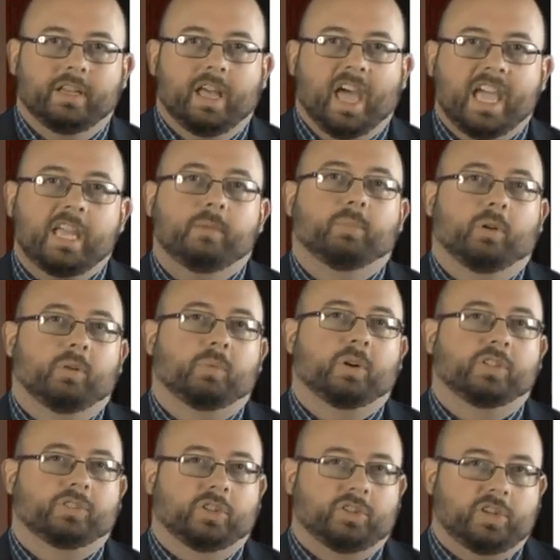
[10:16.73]
Abel
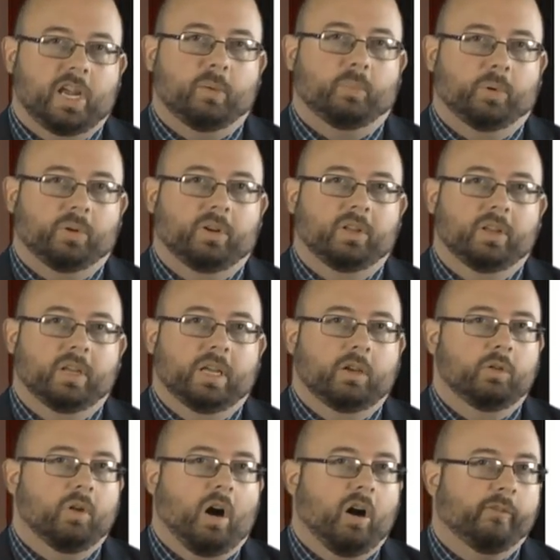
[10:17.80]
was a shepherd
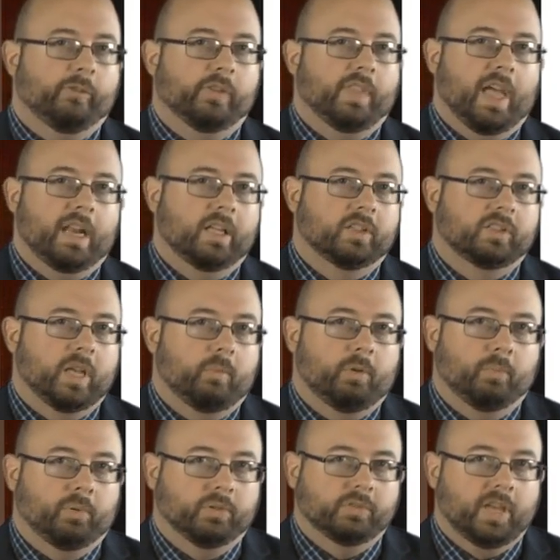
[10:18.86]
who offered that
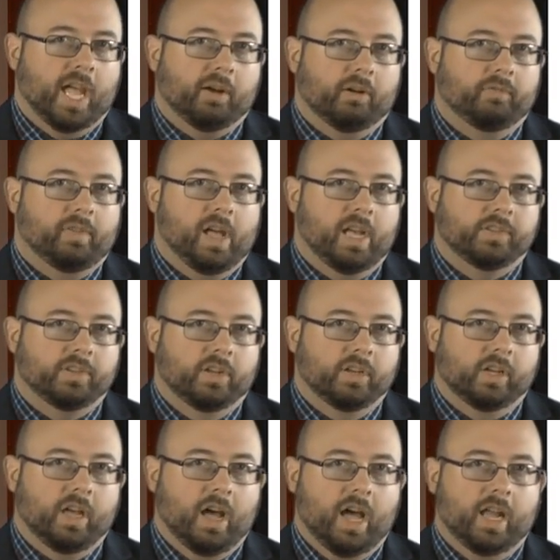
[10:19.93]
acceptable sacrifice
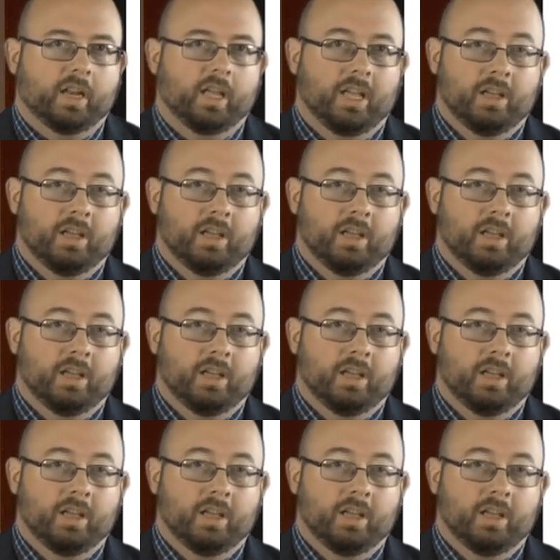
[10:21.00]
unto God.